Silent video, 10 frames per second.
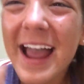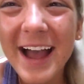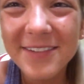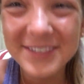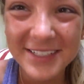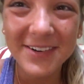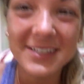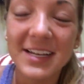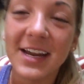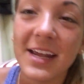I'm so
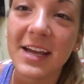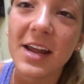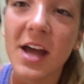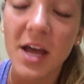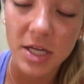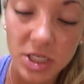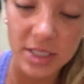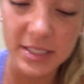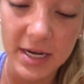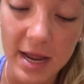excited.
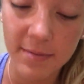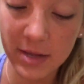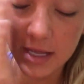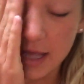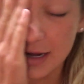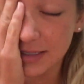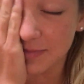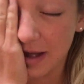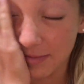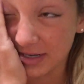Justin and me and his
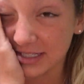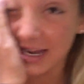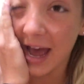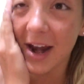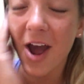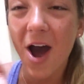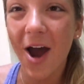mom and his dad